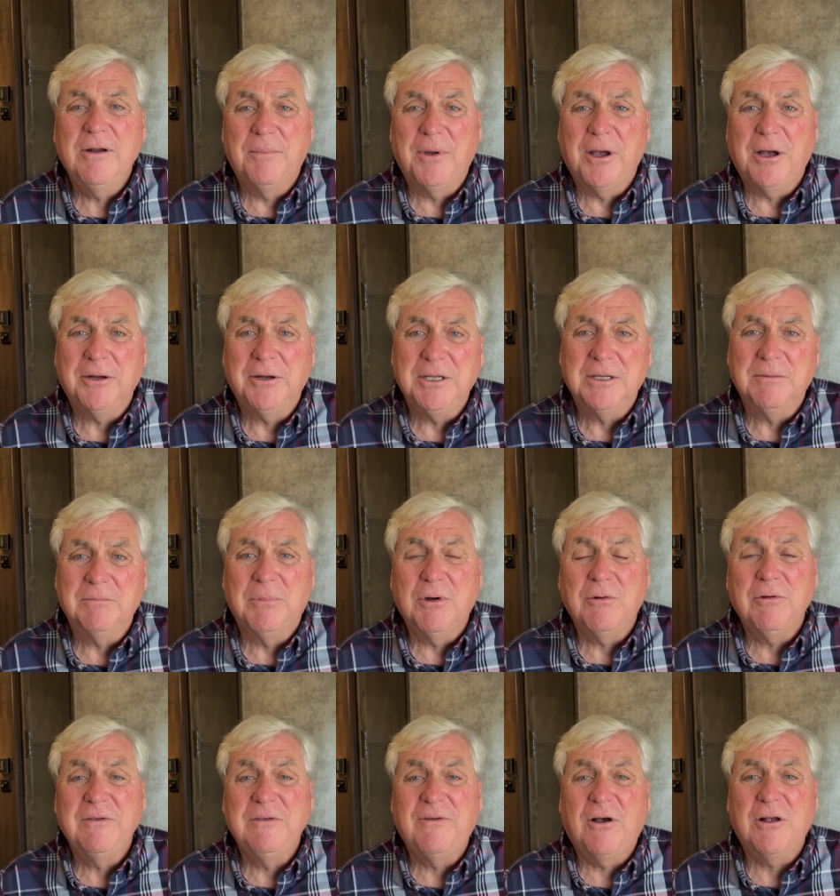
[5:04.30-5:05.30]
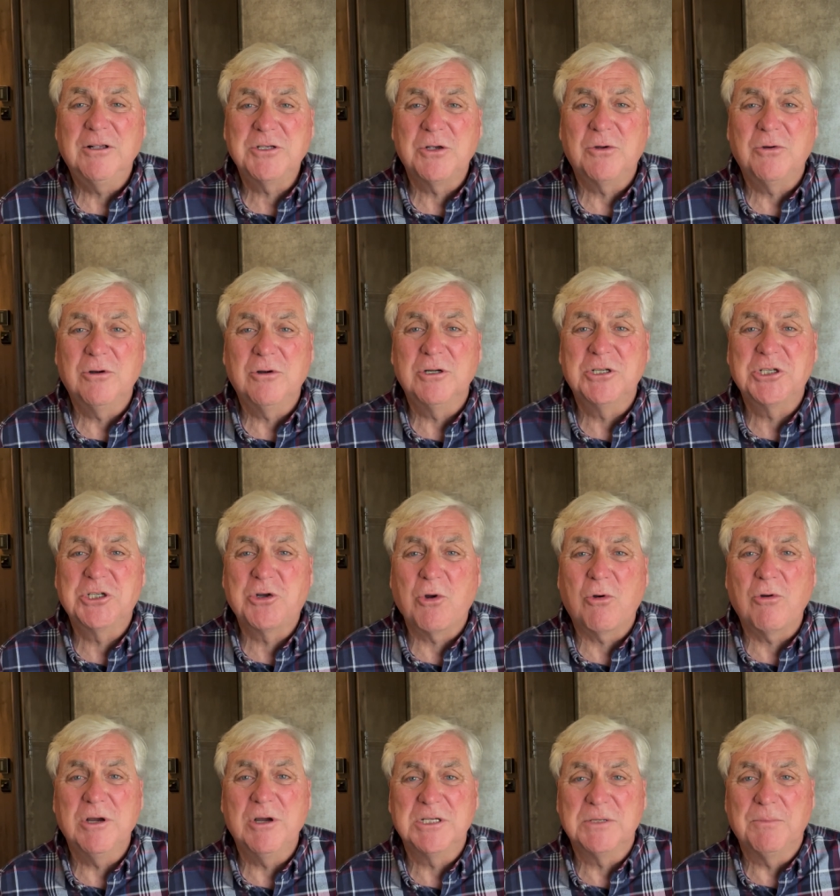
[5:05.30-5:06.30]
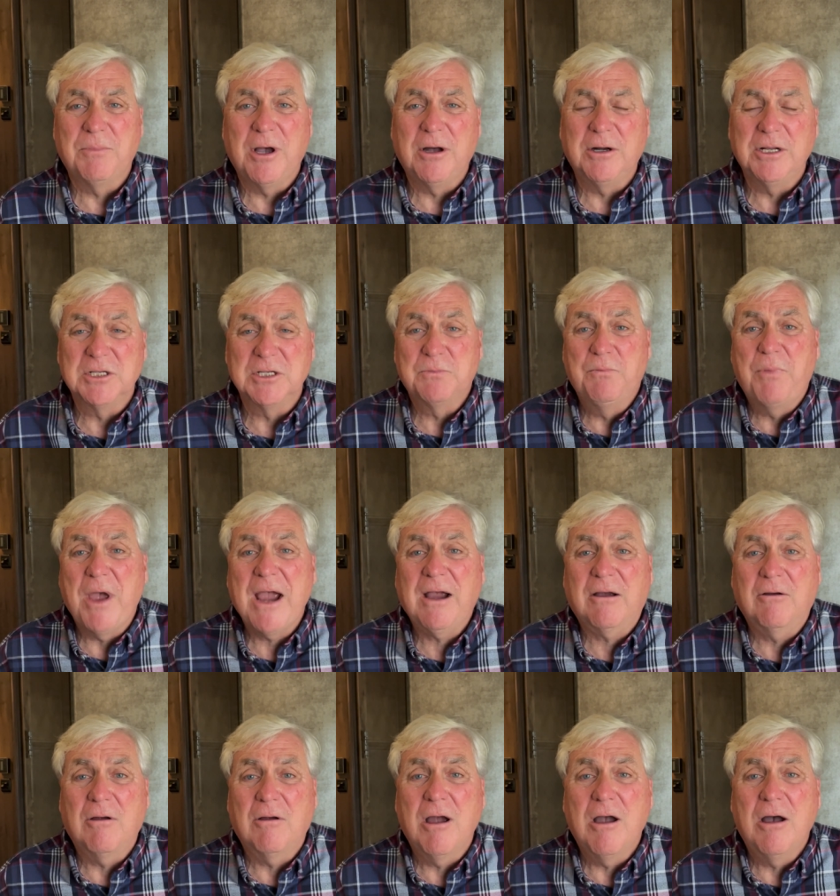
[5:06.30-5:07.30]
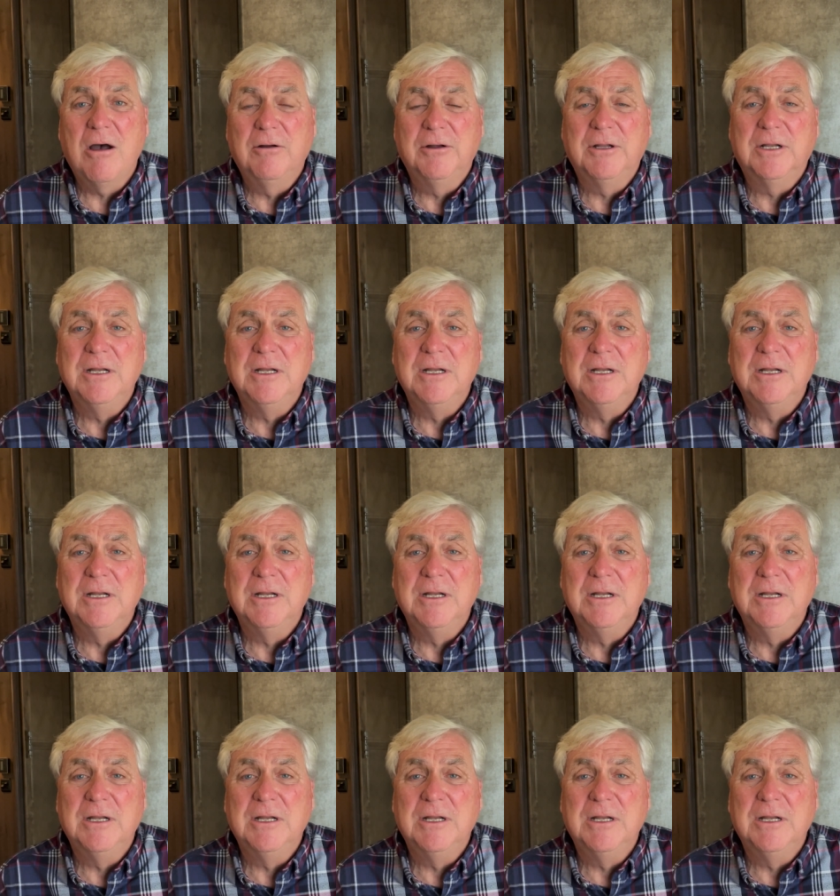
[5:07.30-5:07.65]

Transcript: about him, but we've also heard stories about his background.